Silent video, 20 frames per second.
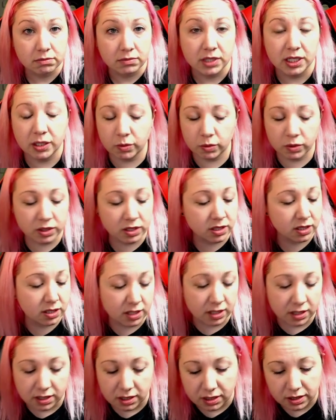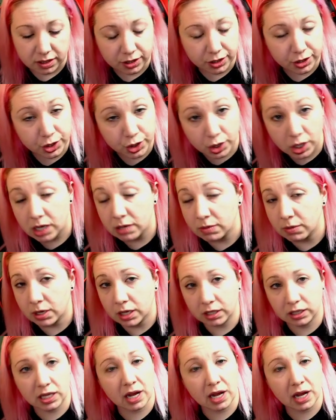It was the trademark,